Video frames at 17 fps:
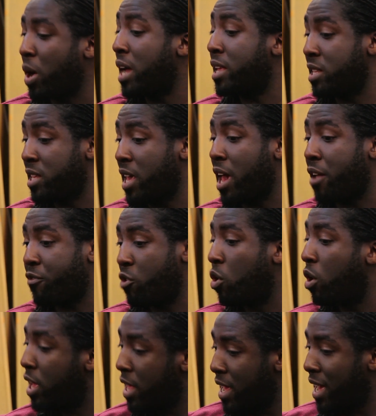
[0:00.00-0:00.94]
But yeah, if
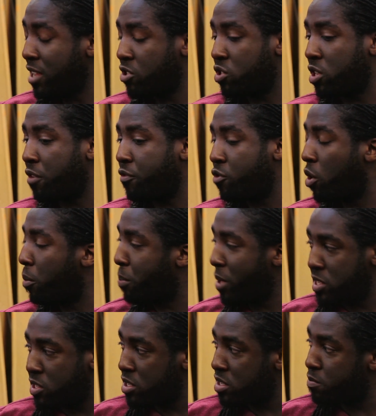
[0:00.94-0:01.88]
you're, as you say, if you're
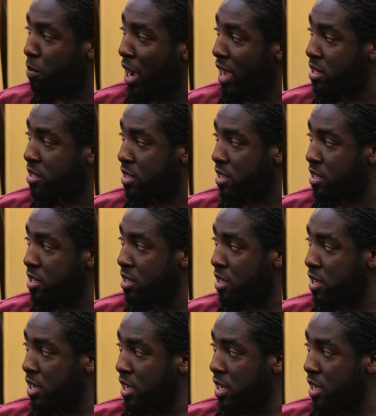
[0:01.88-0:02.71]
business minded